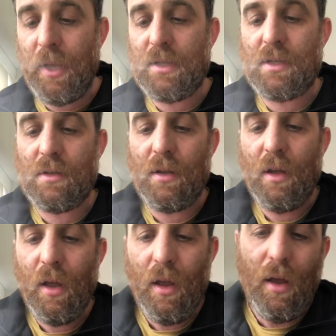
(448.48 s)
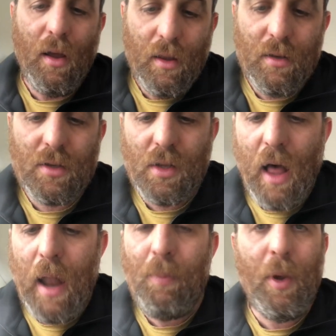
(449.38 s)
mean, there's a
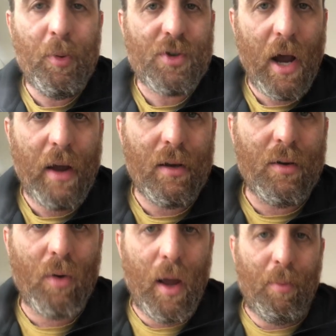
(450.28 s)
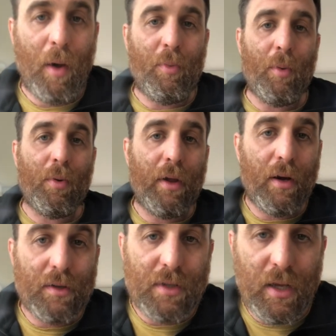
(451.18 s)
lot of people trying to do right by people
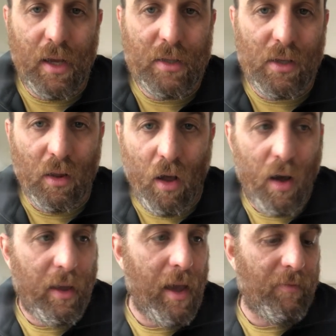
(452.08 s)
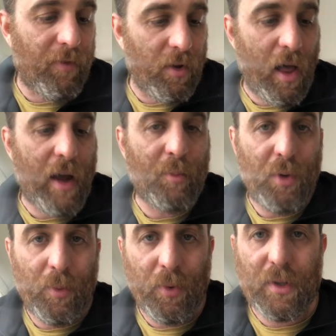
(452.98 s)
here. It's a long game for a lot of
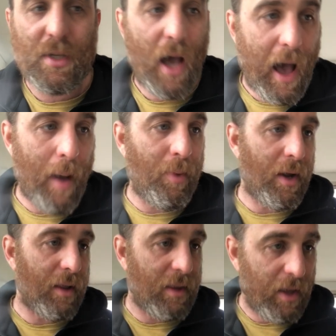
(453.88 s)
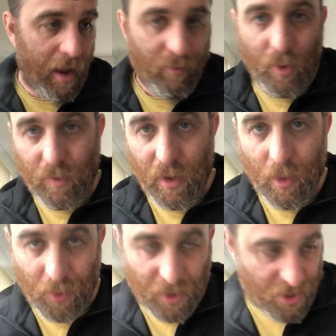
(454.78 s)
people. It's a hobby, and I think everyone really
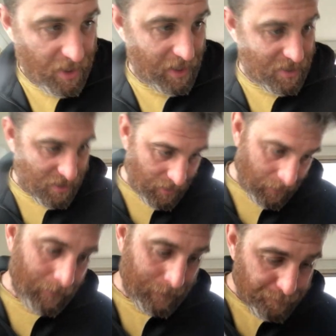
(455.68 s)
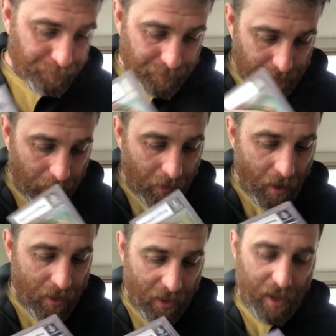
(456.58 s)
appreciates
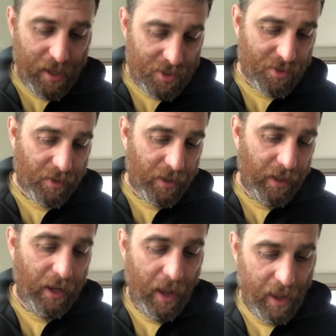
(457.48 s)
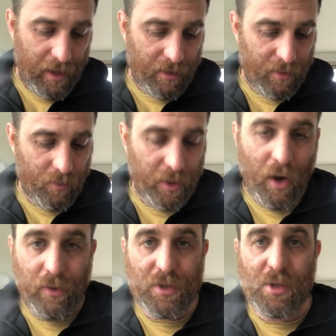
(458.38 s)
the history. And we
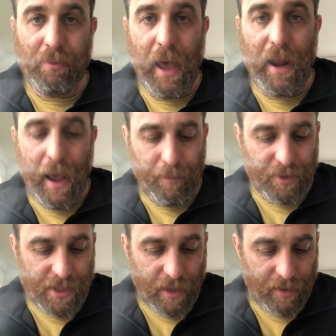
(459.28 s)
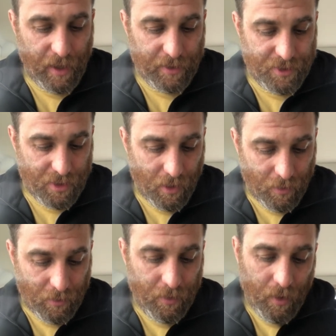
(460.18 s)
know there's some bad apples out there.
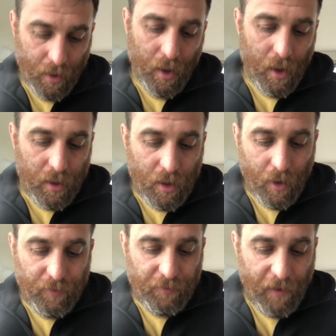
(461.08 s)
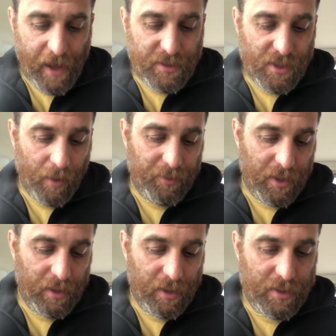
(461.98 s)
So, if you find
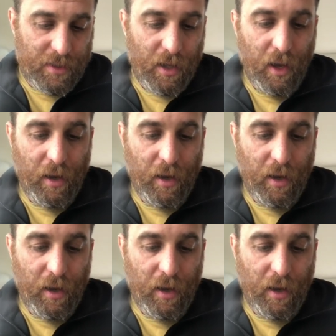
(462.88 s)
something, it's